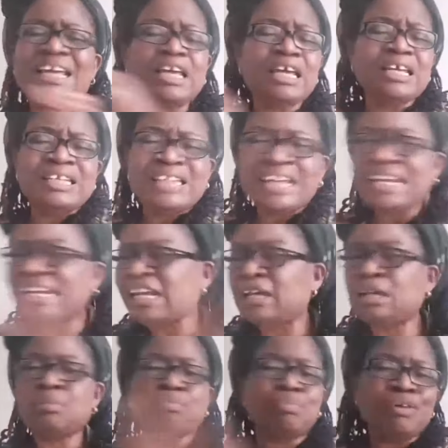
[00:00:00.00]
He did
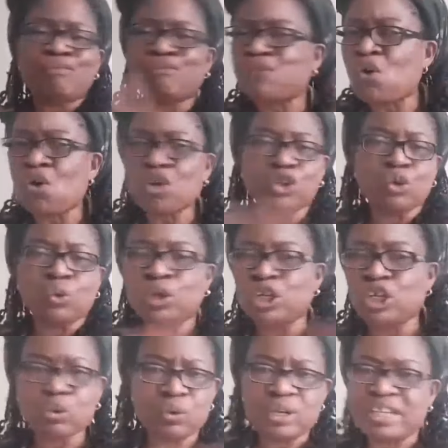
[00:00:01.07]
it before you
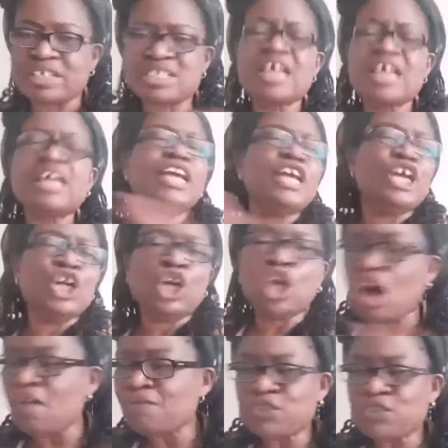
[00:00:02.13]
knew it. He
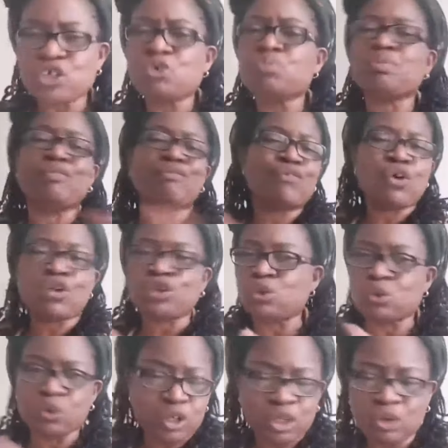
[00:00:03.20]
loved you before
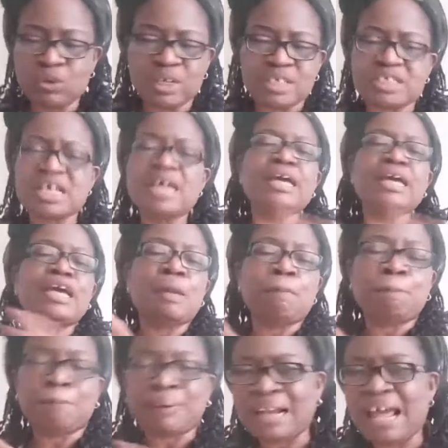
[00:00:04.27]
you knew it. He
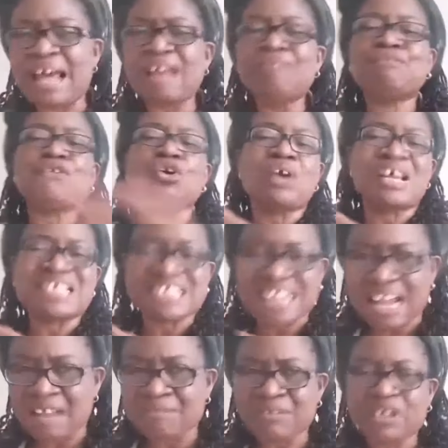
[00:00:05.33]
planned for your
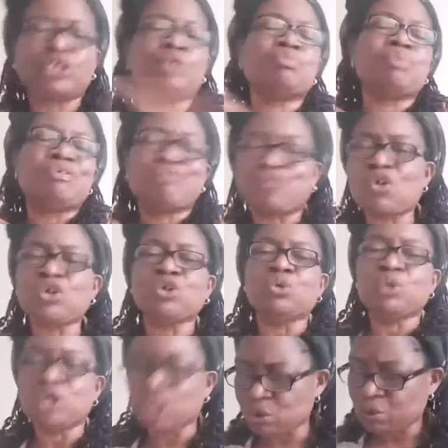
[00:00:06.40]
salvation before
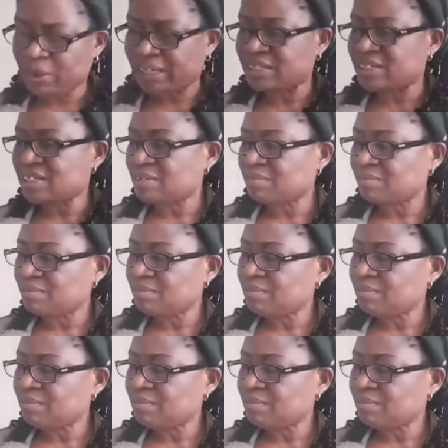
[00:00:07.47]
you knew it.